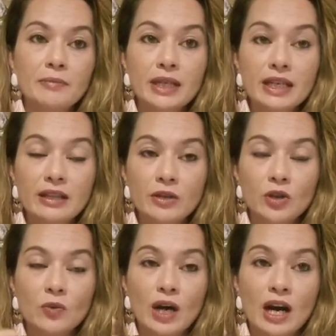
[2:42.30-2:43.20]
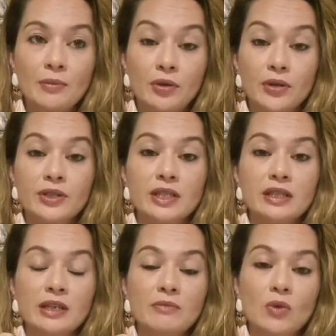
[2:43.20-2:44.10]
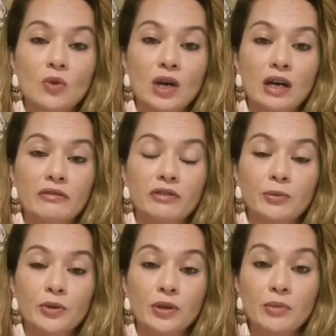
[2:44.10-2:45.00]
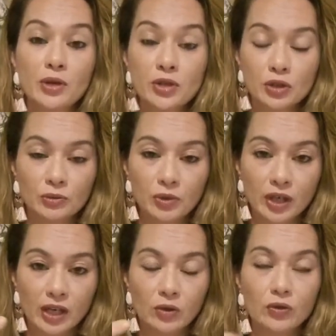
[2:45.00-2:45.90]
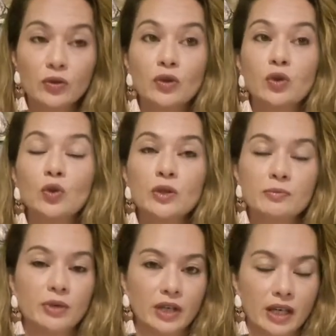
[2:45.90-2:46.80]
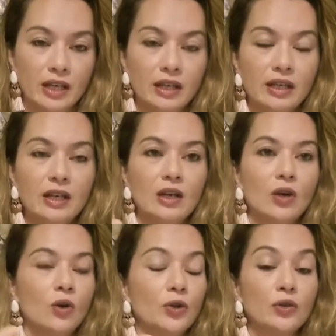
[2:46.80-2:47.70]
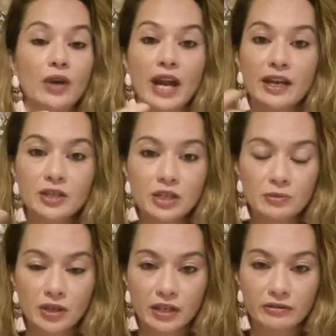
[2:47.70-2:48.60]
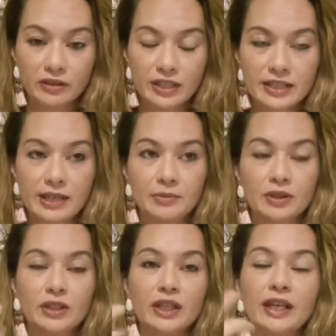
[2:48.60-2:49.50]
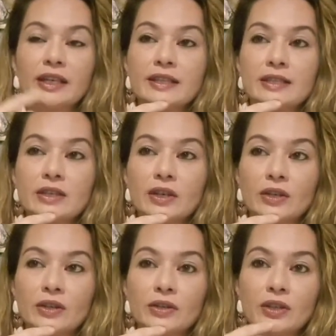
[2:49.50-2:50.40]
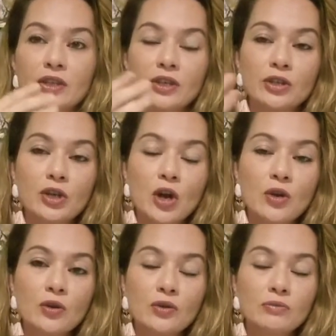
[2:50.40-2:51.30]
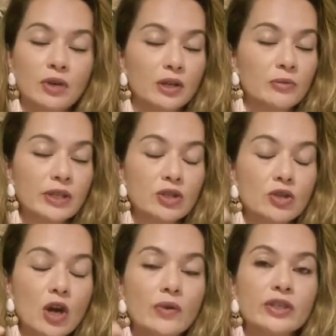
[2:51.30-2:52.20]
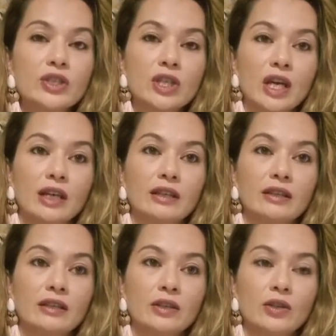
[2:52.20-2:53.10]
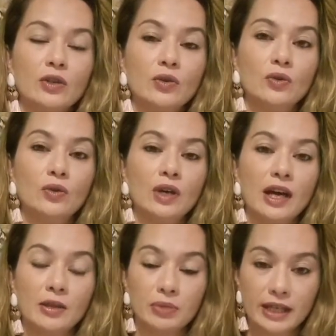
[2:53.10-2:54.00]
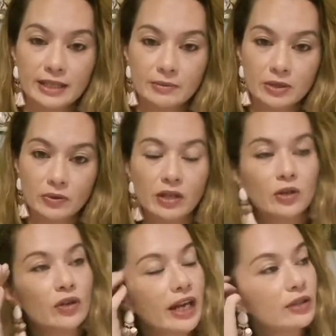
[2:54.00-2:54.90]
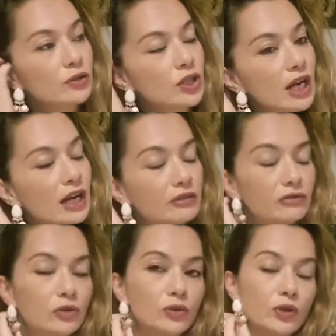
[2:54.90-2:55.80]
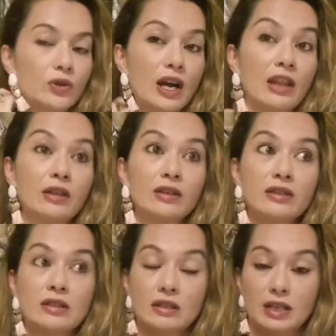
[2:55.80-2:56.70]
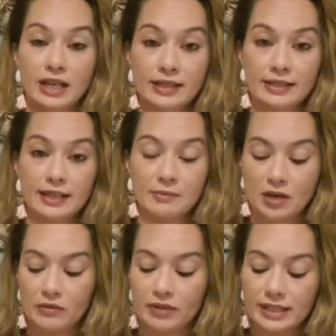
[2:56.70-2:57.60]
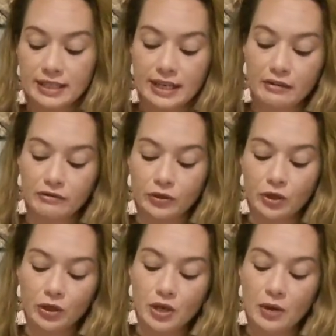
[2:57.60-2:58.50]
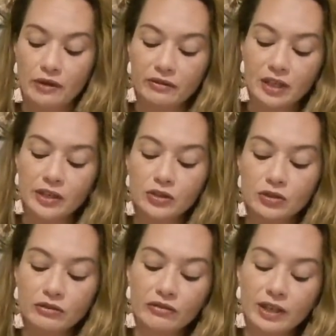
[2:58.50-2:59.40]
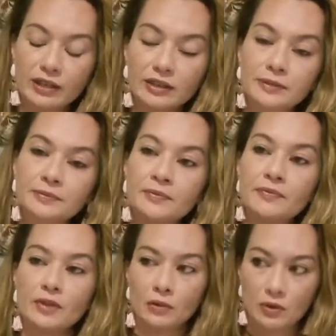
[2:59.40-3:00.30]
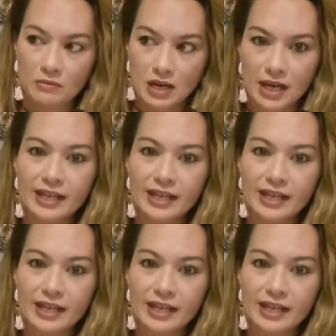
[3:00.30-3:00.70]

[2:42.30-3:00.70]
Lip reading: be that you are processing more from your emotional body or your thought body or your energy body, for example, okay? So, by all means, go and check your other placements within your natal chart for your other signs that might resonate for you. However, I do feel, or my